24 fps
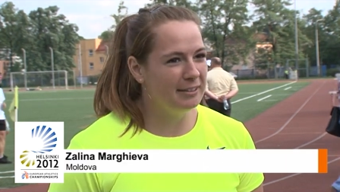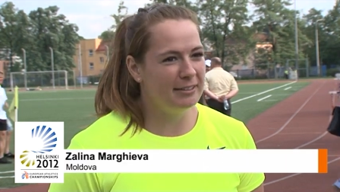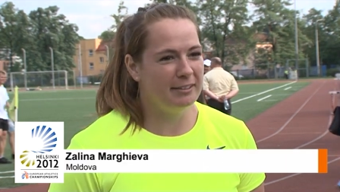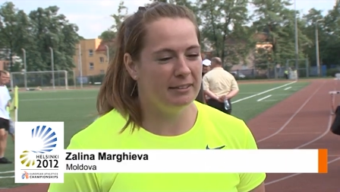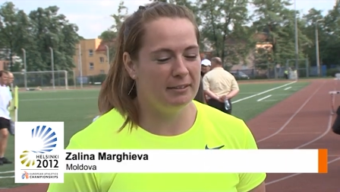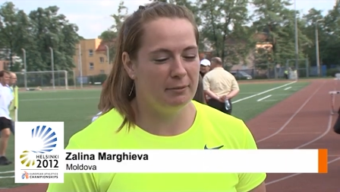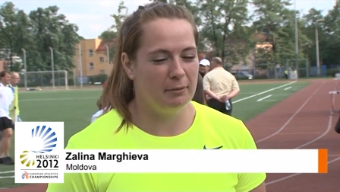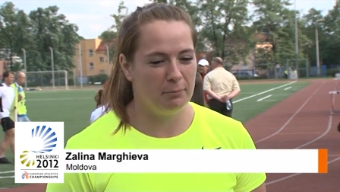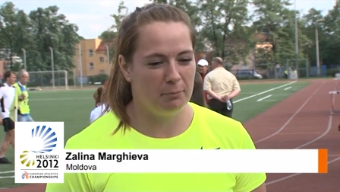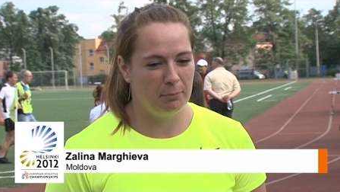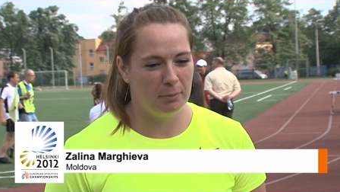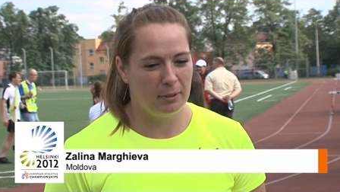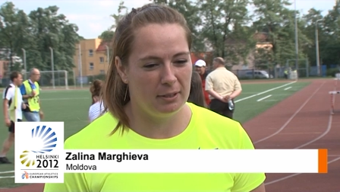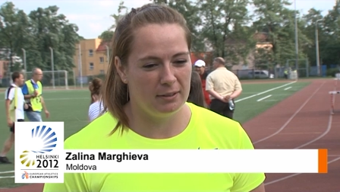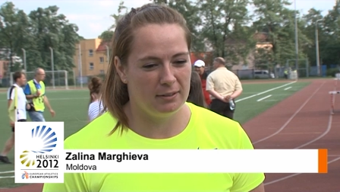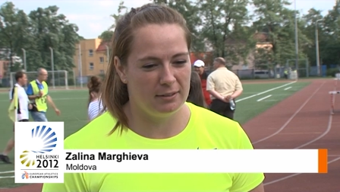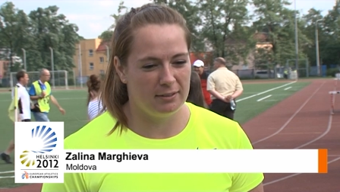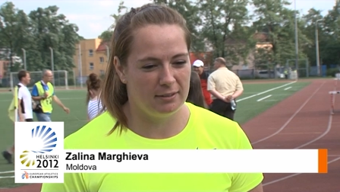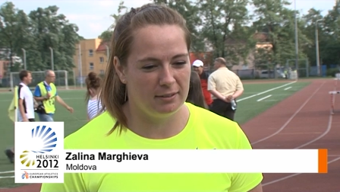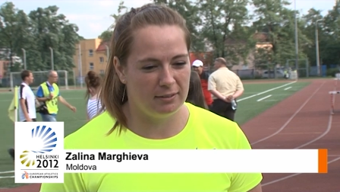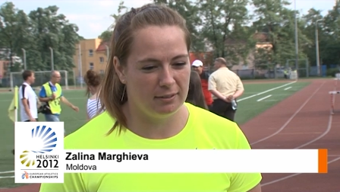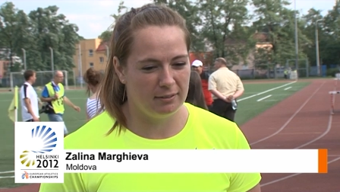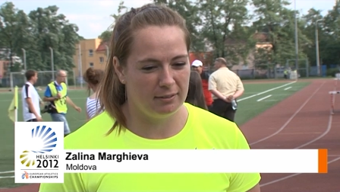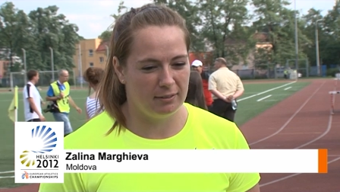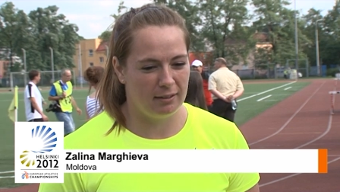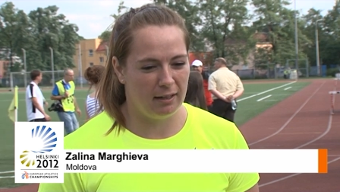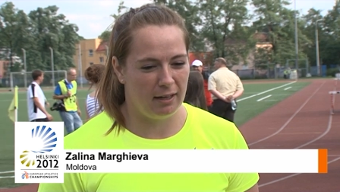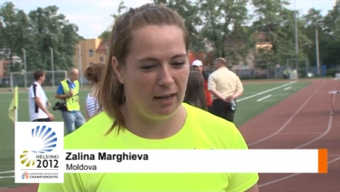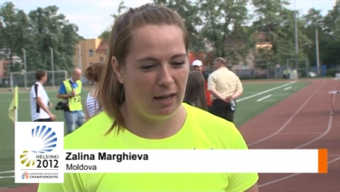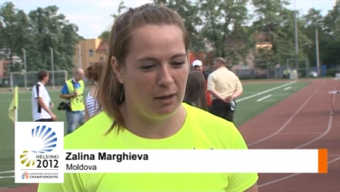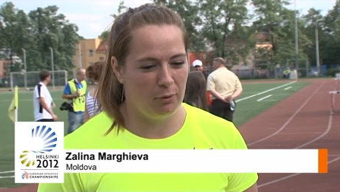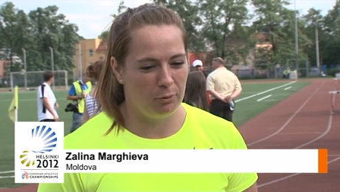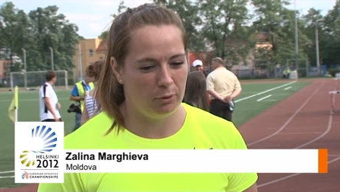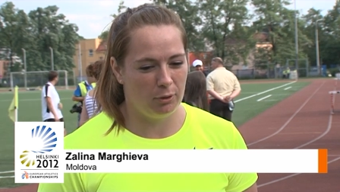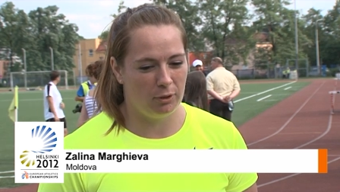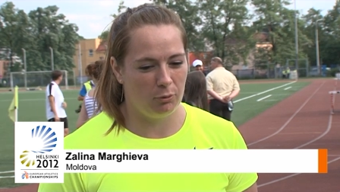uh, but uh,
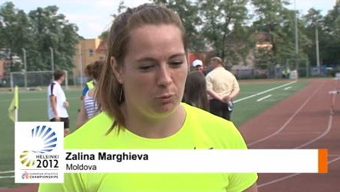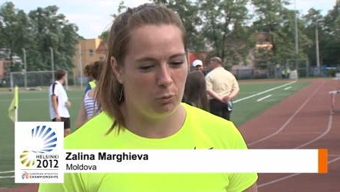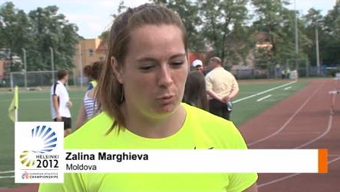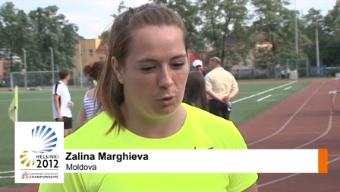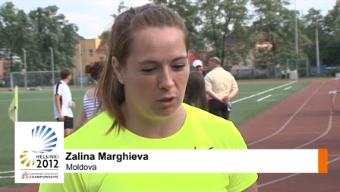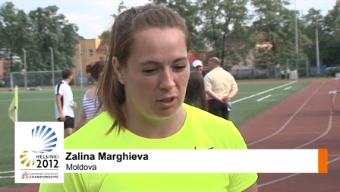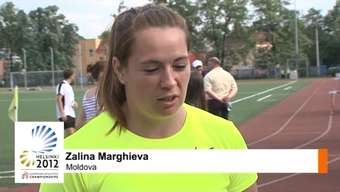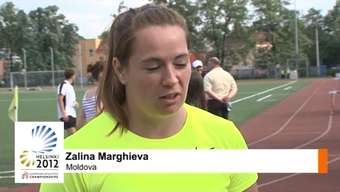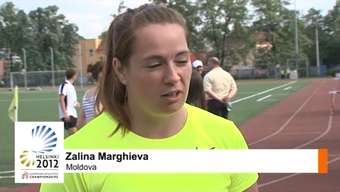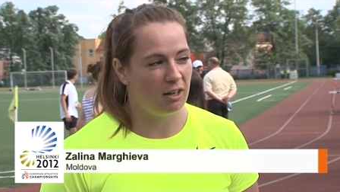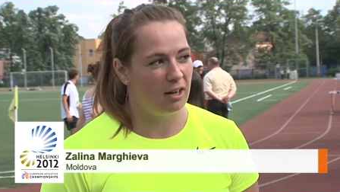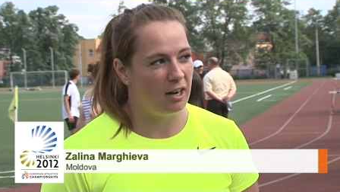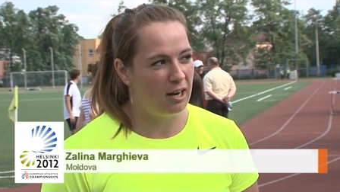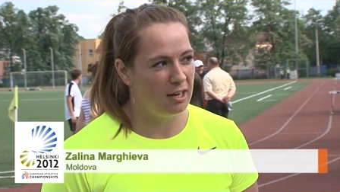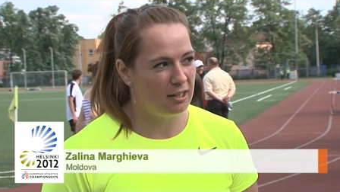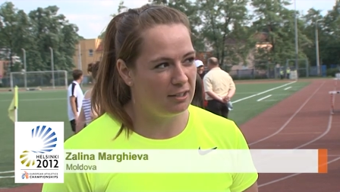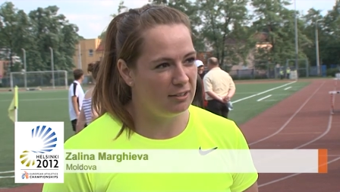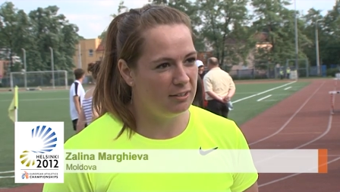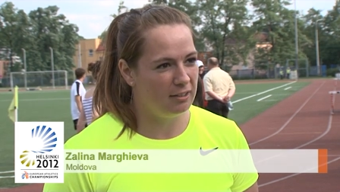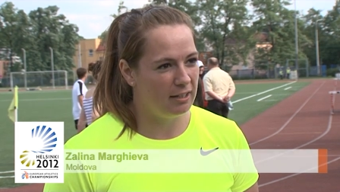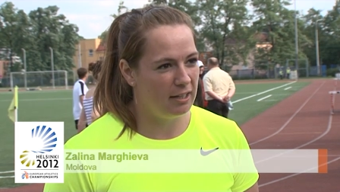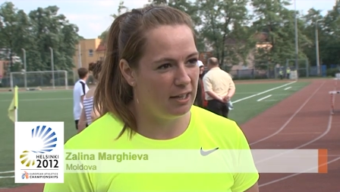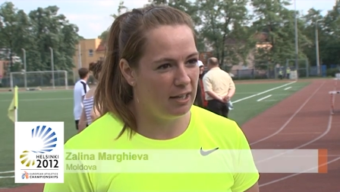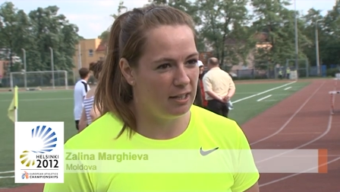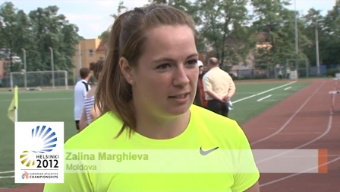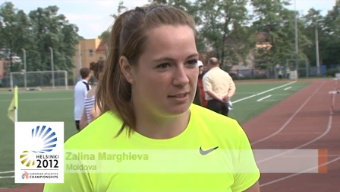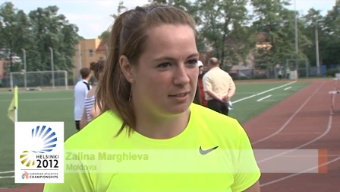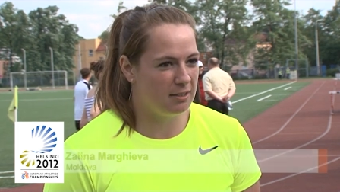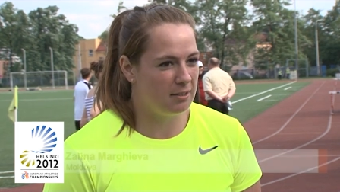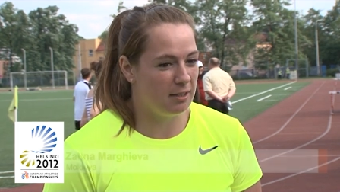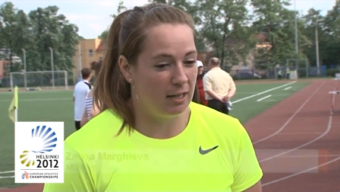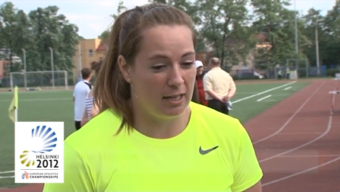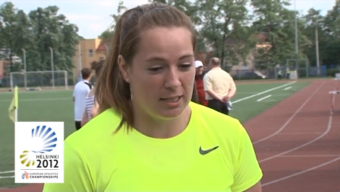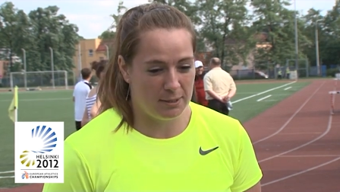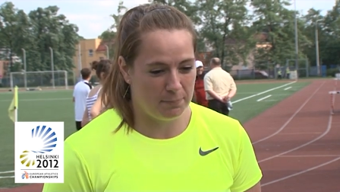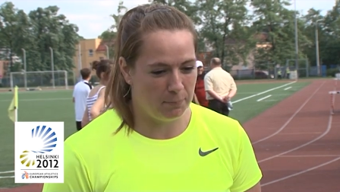I will work hard as,
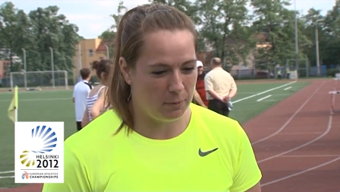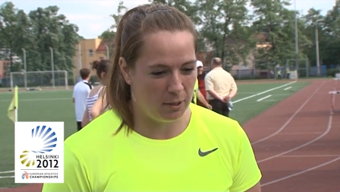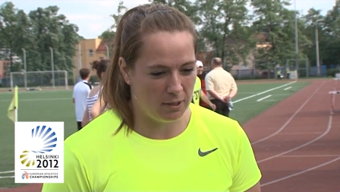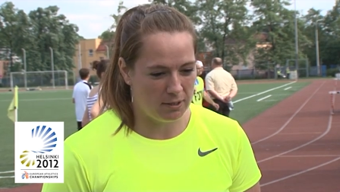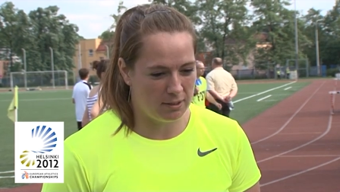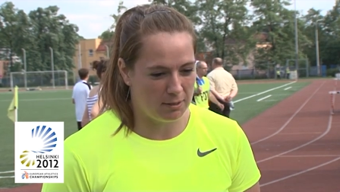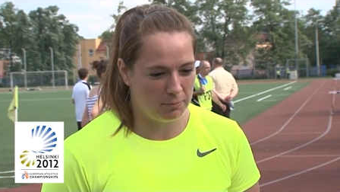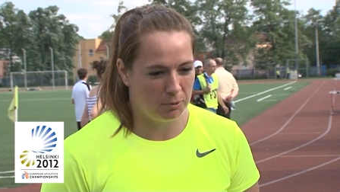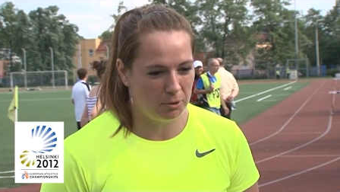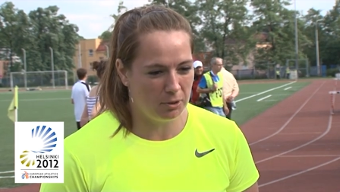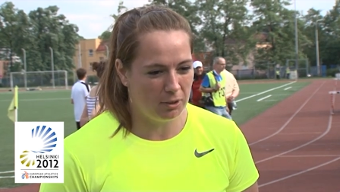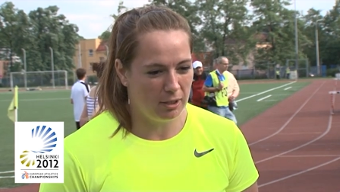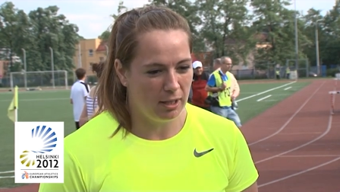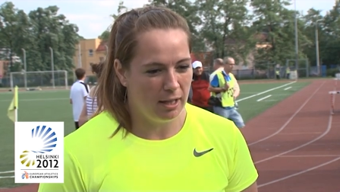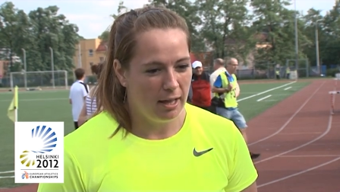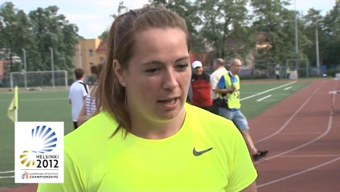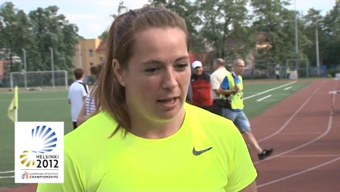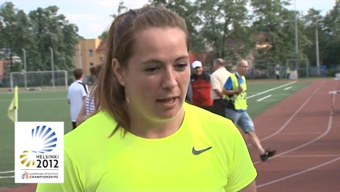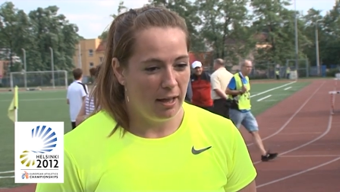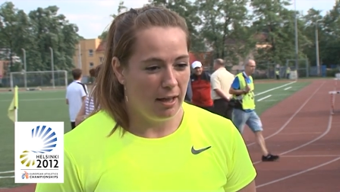as possible.